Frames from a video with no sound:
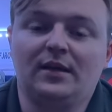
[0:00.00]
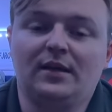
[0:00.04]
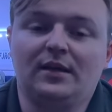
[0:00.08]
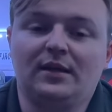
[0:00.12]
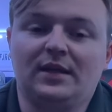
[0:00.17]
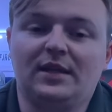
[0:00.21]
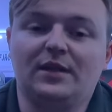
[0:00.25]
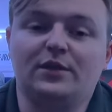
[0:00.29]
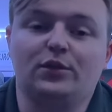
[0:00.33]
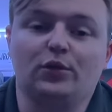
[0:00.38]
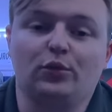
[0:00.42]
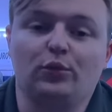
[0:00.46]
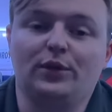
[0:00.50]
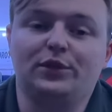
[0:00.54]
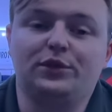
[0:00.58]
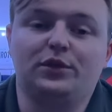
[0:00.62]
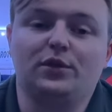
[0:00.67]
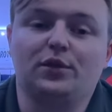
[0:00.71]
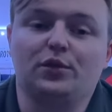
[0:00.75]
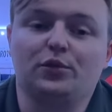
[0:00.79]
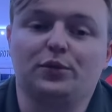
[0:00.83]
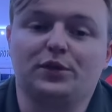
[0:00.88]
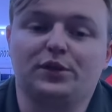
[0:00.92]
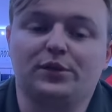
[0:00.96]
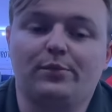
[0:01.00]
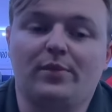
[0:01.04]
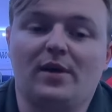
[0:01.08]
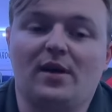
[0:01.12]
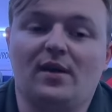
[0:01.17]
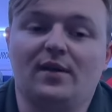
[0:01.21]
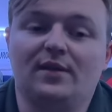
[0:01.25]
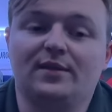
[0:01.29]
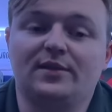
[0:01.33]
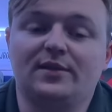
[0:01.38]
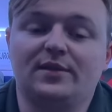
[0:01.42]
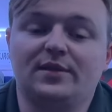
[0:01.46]
his original
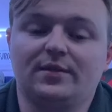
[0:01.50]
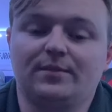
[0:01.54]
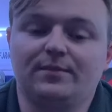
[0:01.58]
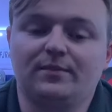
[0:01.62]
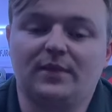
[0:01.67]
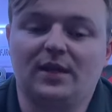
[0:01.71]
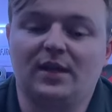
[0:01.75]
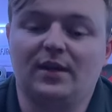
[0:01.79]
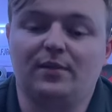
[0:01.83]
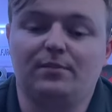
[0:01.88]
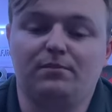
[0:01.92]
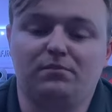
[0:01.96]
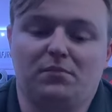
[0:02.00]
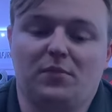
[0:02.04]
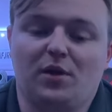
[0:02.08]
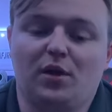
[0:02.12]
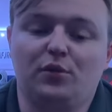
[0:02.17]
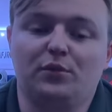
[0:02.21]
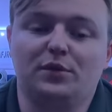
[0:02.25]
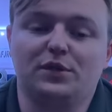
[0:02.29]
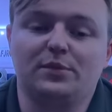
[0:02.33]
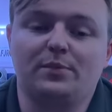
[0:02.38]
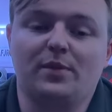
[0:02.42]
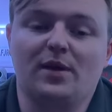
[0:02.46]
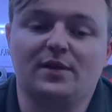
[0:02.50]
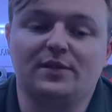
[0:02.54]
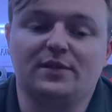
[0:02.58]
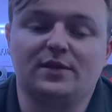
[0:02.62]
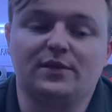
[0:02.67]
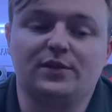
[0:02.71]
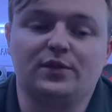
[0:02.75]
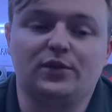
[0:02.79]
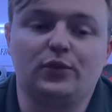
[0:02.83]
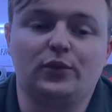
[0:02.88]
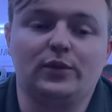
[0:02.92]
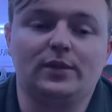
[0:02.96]
response and our responses
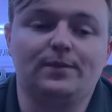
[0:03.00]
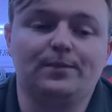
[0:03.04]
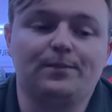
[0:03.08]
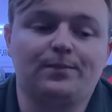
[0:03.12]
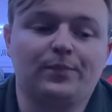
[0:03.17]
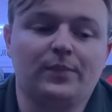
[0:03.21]
to it.